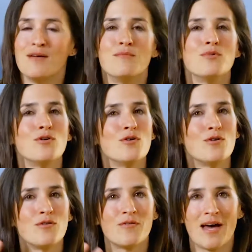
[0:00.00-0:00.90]

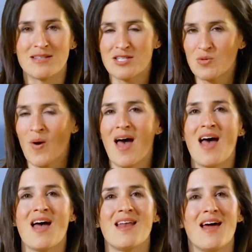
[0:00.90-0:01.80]
move and
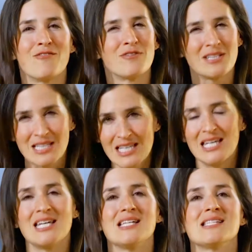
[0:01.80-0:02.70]
sweat and
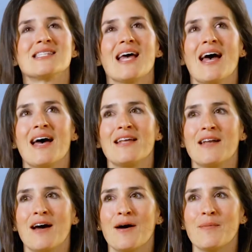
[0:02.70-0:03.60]
release, and